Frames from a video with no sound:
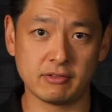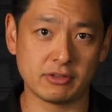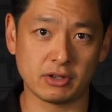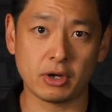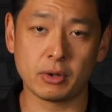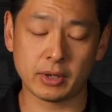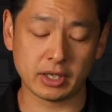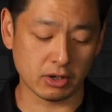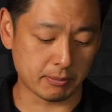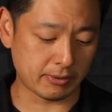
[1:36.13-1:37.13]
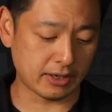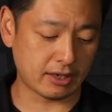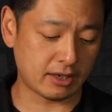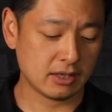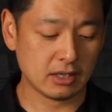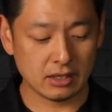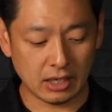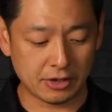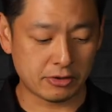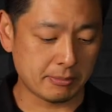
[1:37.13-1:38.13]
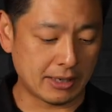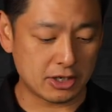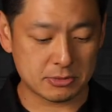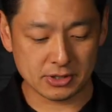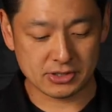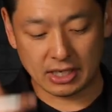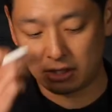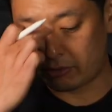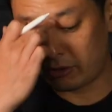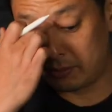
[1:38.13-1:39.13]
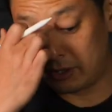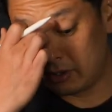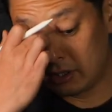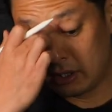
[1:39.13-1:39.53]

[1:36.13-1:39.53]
for the co-working operator under a management style agreement,